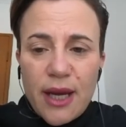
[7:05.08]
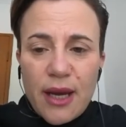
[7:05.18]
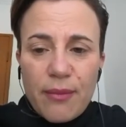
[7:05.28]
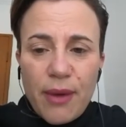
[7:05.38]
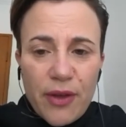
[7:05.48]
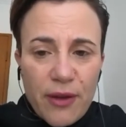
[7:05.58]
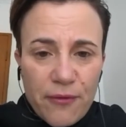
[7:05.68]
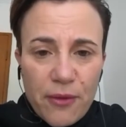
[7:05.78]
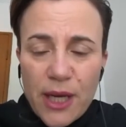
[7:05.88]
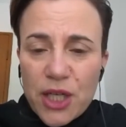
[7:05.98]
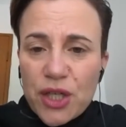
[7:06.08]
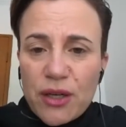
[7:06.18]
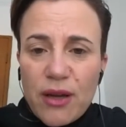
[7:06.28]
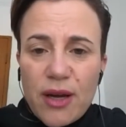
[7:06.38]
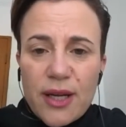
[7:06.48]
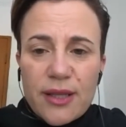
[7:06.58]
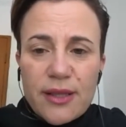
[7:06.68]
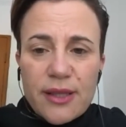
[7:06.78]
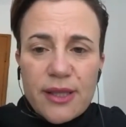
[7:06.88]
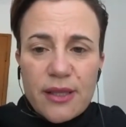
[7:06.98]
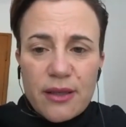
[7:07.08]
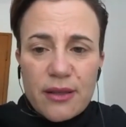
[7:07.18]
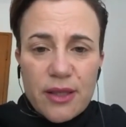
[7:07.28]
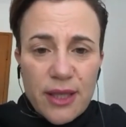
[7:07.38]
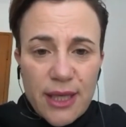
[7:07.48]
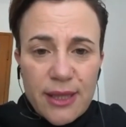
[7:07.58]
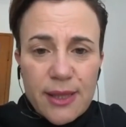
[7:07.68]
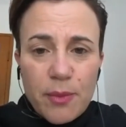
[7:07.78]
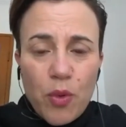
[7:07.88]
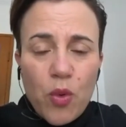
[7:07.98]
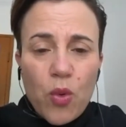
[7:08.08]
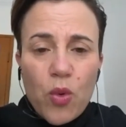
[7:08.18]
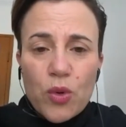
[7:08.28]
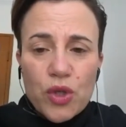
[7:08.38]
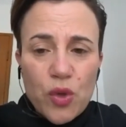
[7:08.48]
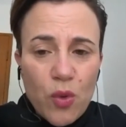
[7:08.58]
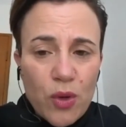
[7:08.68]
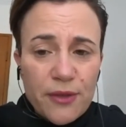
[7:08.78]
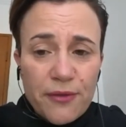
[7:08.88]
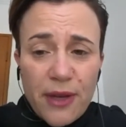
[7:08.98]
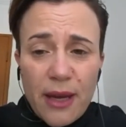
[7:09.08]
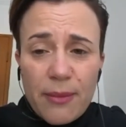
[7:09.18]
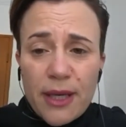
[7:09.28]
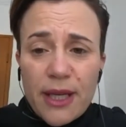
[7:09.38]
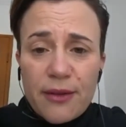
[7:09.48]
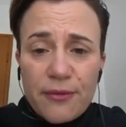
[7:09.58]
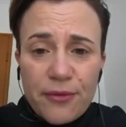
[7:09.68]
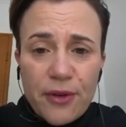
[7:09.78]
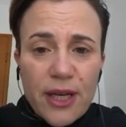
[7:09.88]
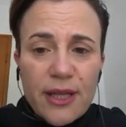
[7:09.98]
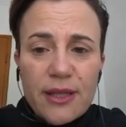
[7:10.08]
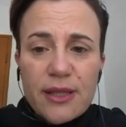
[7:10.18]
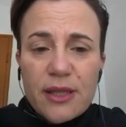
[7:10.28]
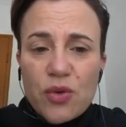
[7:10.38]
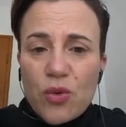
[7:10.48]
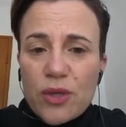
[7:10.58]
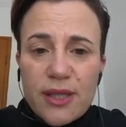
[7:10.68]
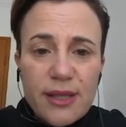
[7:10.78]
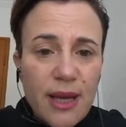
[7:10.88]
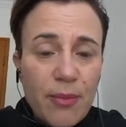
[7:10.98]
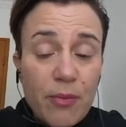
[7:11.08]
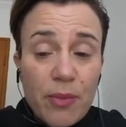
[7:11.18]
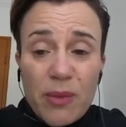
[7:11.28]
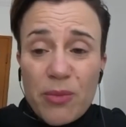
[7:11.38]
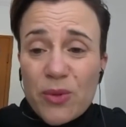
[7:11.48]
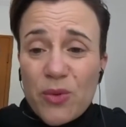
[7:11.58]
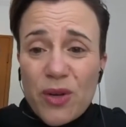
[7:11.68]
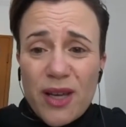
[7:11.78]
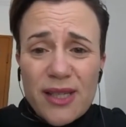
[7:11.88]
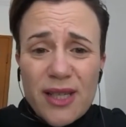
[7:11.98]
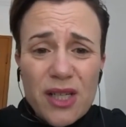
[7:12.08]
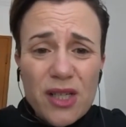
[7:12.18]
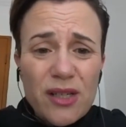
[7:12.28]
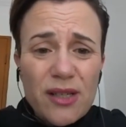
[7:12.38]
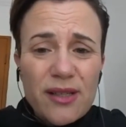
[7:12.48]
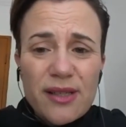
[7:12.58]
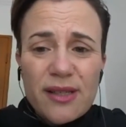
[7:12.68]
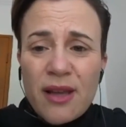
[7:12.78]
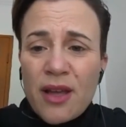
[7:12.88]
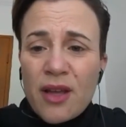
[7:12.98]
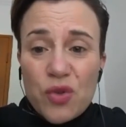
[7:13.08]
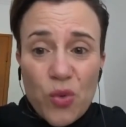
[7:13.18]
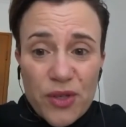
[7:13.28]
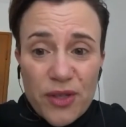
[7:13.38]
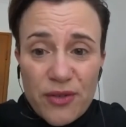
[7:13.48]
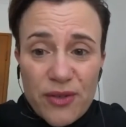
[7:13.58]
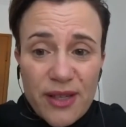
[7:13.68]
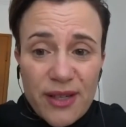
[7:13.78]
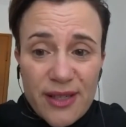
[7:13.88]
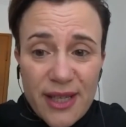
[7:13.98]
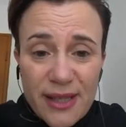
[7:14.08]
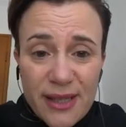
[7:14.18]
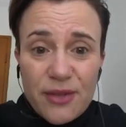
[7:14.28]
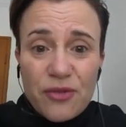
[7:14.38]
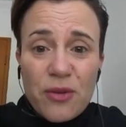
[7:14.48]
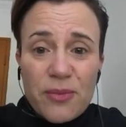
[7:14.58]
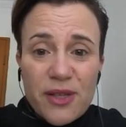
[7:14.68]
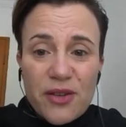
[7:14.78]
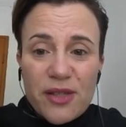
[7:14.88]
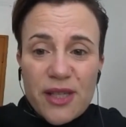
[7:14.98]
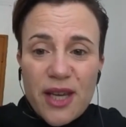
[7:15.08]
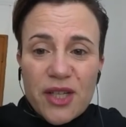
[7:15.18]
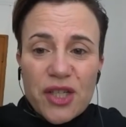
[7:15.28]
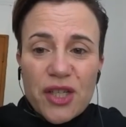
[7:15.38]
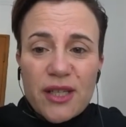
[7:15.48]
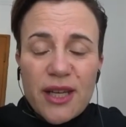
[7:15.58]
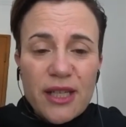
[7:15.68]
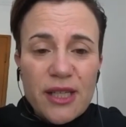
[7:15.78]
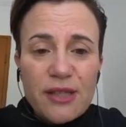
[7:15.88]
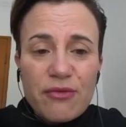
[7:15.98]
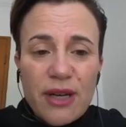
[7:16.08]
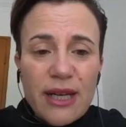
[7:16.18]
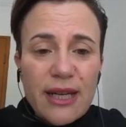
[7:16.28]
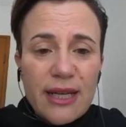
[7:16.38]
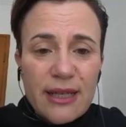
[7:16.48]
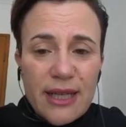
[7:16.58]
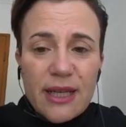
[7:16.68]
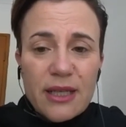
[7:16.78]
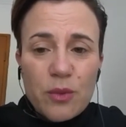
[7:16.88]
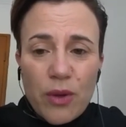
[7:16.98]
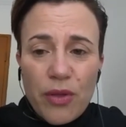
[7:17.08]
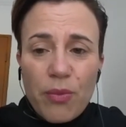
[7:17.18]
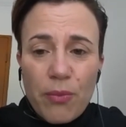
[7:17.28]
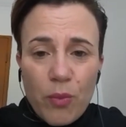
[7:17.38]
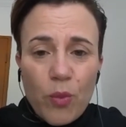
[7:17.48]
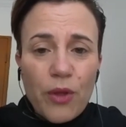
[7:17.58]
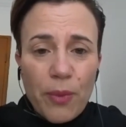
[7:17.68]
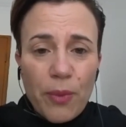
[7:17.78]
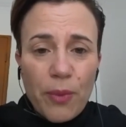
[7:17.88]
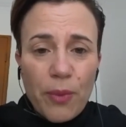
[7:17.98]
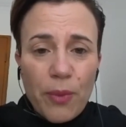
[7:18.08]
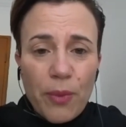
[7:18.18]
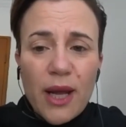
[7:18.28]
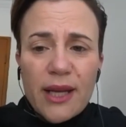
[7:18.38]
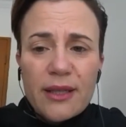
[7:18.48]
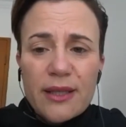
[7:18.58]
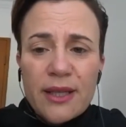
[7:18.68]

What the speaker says: other information lines to get support, talk to family and friends, talk to disabled people's organisations, talk to the New Zealand Down Syndrome Association, and just really connect with people and